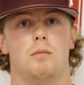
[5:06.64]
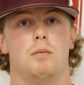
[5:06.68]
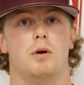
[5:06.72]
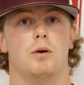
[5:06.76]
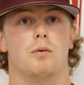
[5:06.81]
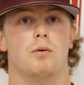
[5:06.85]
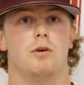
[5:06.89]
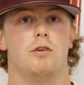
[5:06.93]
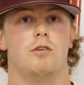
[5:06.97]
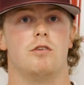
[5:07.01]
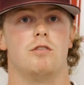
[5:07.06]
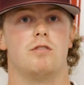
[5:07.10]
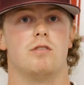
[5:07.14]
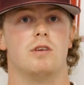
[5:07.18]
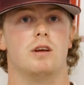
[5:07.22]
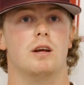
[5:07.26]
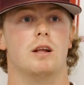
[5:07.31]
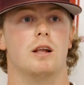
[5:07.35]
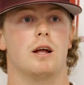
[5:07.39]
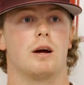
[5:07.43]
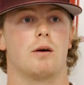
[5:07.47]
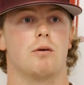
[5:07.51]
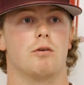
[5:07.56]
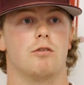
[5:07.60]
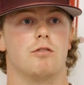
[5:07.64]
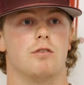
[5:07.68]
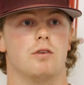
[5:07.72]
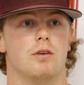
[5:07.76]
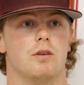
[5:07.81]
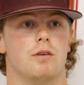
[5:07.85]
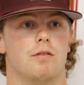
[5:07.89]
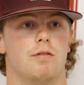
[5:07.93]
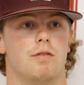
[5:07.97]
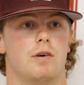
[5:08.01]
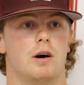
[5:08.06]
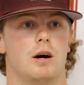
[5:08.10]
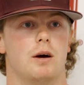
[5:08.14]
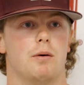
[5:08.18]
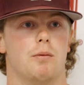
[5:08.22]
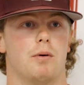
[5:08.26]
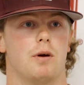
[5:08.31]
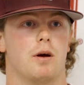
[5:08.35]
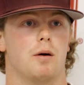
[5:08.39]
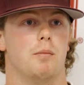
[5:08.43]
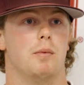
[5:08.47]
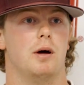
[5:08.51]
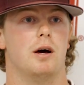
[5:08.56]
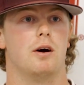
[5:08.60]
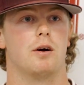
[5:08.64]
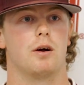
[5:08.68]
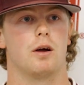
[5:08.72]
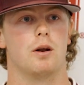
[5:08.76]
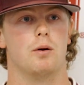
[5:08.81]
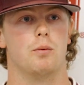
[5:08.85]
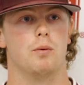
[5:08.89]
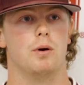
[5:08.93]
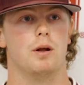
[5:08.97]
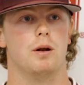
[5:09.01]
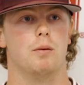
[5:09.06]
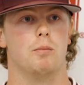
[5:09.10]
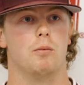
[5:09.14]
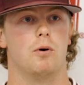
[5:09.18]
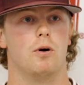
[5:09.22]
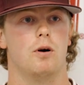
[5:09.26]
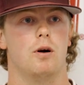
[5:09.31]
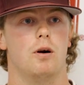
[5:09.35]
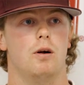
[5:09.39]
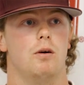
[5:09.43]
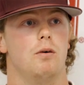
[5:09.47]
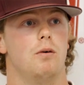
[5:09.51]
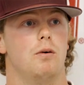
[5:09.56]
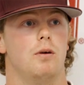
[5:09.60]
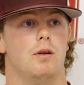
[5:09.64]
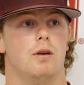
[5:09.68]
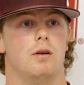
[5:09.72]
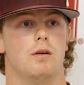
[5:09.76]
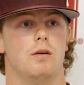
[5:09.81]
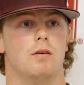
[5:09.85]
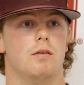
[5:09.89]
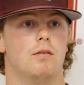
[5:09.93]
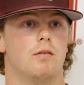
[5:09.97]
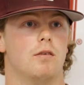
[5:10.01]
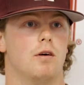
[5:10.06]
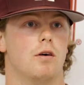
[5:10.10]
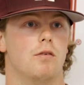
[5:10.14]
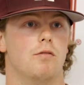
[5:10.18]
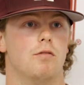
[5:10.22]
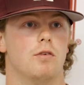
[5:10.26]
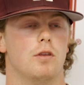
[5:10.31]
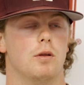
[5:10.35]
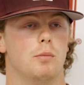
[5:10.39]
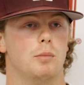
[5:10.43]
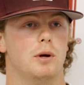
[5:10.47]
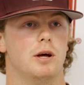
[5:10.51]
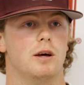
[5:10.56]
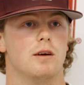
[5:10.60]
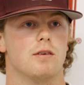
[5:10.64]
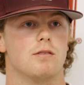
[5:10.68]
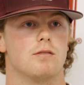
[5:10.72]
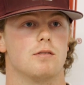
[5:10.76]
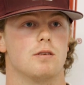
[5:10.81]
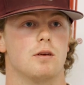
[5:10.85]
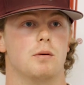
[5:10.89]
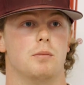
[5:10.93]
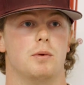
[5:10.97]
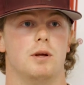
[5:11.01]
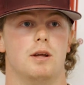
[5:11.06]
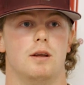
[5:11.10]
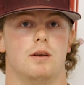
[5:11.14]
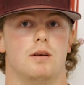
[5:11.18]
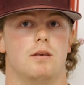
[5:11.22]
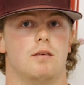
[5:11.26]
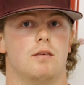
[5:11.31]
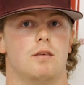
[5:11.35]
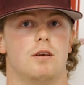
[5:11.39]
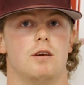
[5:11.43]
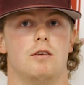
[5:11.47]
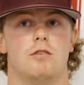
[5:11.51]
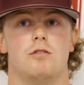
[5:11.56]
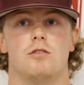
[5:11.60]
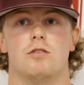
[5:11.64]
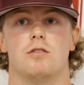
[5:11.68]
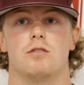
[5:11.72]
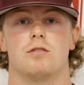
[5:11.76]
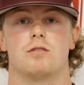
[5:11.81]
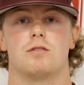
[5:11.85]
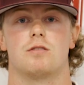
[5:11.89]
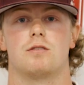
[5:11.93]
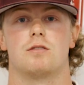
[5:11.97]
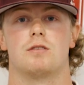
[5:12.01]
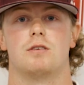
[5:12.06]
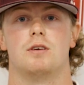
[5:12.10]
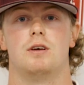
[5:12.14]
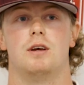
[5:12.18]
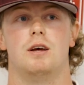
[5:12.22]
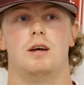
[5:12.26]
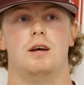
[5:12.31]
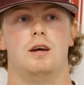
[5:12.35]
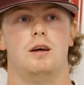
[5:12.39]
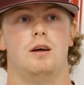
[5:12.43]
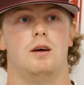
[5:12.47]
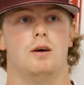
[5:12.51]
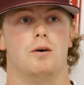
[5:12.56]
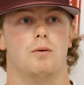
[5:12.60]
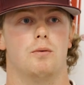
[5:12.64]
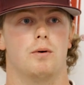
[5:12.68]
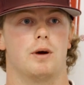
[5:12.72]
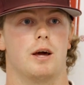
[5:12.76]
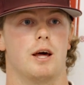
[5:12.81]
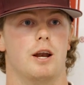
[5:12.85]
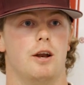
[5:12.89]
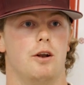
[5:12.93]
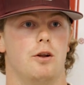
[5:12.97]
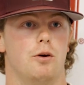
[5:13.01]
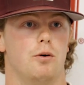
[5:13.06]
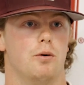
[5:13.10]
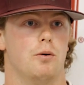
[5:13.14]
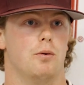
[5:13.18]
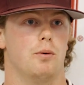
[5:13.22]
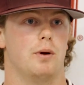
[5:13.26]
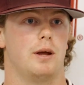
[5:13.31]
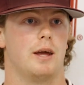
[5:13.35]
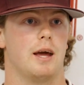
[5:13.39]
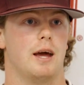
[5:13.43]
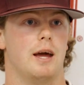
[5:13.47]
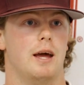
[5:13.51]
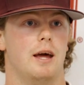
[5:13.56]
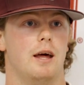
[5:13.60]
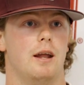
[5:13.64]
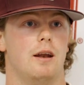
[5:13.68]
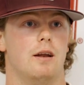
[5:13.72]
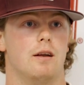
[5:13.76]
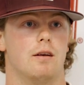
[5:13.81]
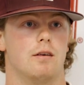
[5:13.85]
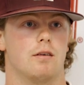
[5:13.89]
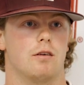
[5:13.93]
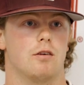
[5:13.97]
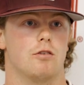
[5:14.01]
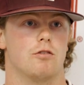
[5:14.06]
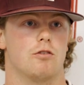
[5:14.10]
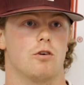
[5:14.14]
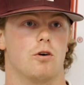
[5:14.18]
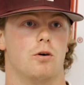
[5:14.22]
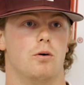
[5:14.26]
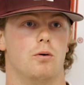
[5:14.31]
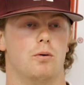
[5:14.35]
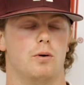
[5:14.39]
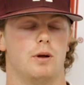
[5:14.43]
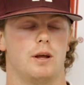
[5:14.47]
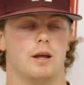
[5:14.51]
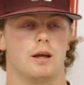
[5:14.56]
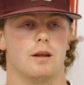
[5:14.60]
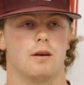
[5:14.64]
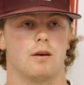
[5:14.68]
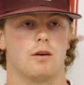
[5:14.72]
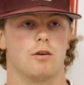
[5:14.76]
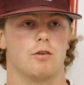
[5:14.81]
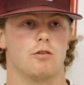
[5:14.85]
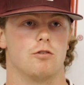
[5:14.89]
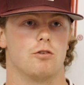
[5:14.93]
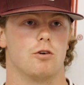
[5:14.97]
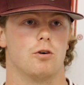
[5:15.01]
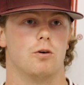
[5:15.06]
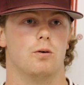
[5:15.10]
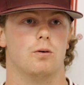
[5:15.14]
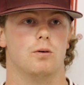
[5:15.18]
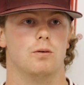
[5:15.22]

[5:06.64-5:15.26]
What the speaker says: I mean, we just see it like we're still in the fight. We come out, get a win tomorrow, and hope for the best. I mean, that's just, we got to do what we can and control what we can control.